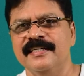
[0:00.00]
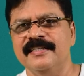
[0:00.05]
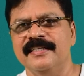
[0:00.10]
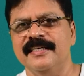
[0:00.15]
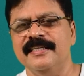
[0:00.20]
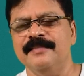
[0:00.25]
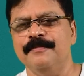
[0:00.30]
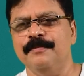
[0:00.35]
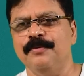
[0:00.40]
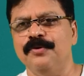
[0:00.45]

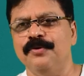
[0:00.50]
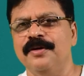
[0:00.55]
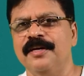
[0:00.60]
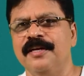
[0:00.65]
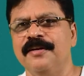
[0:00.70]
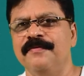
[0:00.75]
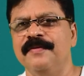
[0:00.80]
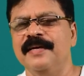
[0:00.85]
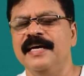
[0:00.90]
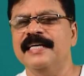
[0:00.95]
that is
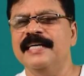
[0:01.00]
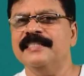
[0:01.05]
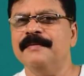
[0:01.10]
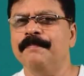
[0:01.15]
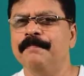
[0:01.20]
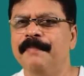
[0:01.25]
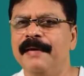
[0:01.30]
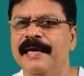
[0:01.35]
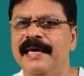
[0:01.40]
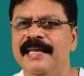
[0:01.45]
broken away has a
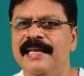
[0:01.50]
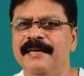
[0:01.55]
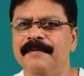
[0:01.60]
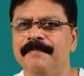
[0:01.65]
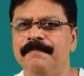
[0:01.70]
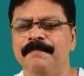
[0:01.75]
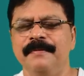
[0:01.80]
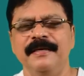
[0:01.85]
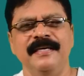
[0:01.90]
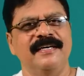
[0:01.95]

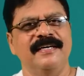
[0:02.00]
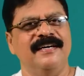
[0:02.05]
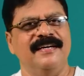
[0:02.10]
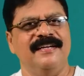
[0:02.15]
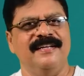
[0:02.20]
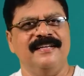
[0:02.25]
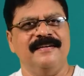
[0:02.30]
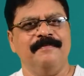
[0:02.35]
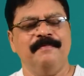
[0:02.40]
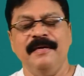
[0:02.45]
pale pink
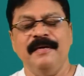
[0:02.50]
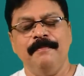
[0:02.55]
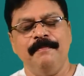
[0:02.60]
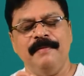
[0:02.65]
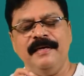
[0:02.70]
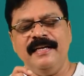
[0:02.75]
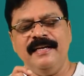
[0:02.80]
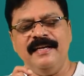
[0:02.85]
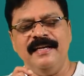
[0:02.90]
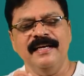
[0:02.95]
color,
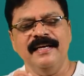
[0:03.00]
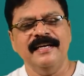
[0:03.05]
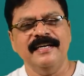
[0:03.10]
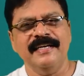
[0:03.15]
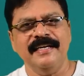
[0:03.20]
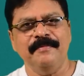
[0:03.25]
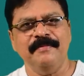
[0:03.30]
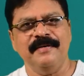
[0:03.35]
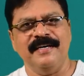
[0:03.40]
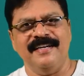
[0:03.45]
pale
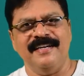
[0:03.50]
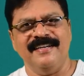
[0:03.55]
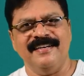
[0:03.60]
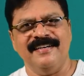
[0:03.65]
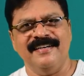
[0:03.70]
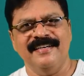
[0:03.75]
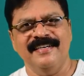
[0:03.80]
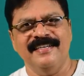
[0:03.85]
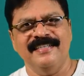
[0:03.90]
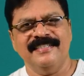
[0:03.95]
cream color,
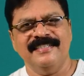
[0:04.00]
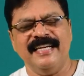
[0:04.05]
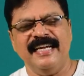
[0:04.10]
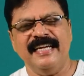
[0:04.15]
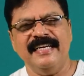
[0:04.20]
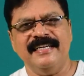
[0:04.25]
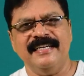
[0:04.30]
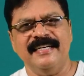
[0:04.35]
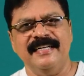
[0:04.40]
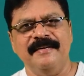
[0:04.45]

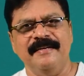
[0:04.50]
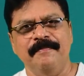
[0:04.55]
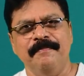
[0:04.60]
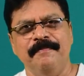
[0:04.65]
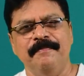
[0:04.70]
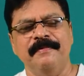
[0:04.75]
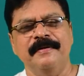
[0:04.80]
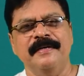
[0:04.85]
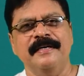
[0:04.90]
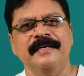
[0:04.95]
slightly
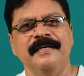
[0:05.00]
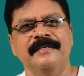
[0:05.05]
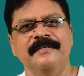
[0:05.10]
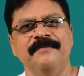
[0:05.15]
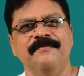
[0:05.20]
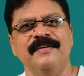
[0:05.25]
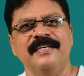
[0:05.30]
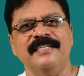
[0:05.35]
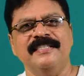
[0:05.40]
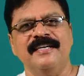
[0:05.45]

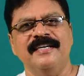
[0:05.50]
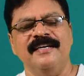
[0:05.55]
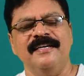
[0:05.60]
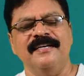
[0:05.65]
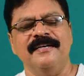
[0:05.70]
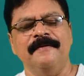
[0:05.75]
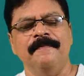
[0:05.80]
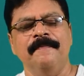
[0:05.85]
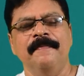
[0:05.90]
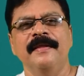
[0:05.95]
flesh
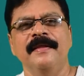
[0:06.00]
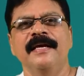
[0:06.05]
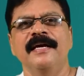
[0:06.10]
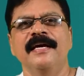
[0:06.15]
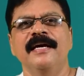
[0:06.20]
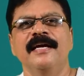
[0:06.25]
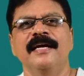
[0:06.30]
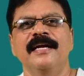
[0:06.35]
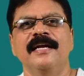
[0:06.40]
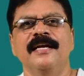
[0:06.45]
colored.
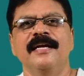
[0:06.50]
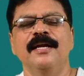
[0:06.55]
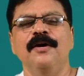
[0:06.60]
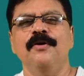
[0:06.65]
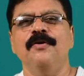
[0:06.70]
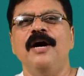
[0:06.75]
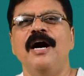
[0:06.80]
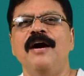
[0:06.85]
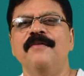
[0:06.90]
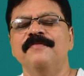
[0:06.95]

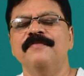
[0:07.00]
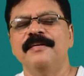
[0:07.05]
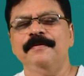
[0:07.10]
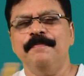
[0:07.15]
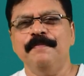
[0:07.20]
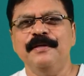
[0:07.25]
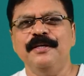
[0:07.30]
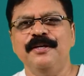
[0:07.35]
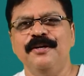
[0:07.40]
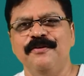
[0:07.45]
Now, after
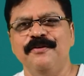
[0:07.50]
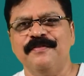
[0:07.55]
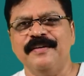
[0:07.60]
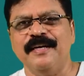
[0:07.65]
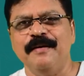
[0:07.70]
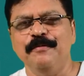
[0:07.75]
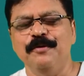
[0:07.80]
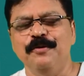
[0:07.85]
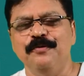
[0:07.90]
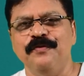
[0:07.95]
a period of
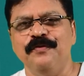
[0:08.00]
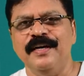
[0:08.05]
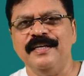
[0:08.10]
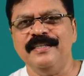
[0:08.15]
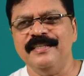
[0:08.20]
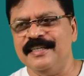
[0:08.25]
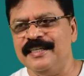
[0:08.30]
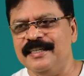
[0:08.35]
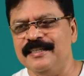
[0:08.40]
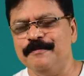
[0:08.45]
time, you
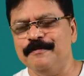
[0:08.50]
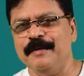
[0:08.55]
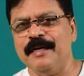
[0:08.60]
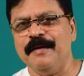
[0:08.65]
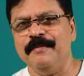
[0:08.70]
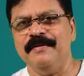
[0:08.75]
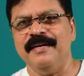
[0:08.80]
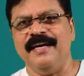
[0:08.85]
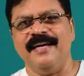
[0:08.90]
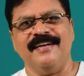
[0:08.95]
find that it has
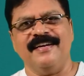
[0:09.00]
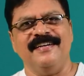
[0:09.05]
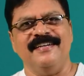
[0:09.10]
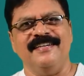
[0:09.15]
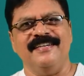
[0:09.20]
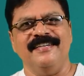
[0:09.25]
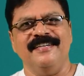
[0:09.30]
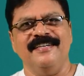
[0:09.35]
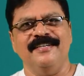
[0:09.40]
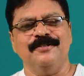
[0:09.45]
become
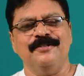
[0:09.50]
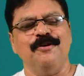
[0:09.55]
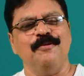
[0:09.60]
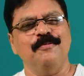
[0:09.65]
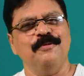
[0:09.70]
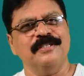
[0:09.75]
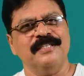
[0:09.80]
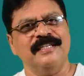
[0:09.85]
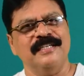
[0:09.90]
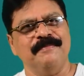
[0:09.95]
darkened, it is
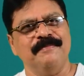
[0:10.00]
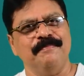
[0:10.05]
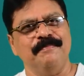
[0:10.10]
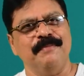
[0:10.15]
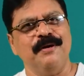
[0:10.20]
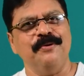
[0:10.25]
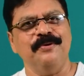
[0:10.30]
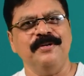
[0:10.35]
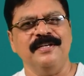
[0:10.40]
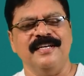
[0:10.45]
almost
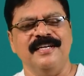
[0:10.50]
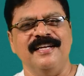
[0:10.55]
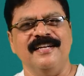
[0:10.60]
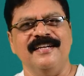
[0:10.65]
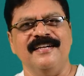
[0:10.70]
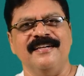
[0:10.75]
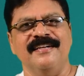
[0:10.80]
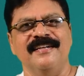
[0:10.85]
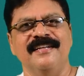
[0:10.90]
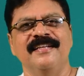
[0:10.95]
brown in
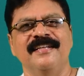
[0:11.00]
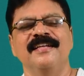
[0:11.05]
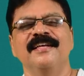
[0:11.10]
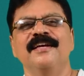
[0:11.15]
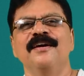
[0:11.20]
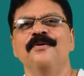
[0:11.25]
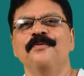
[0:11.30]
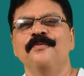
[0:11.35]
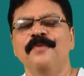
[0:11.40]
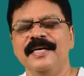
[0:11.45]
color.
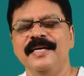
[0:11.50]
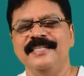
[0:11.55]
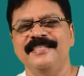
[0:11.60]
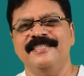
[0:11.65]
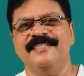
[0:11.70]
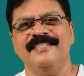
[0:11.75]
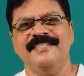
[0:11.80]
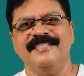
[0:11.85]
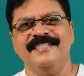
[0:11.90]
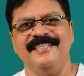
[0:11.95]
Why is
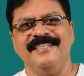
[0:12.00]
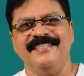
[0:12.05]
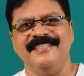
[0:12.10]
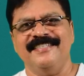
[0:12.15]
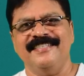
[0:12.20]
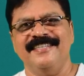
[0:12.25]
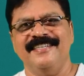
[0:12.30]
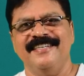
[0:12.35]
this change?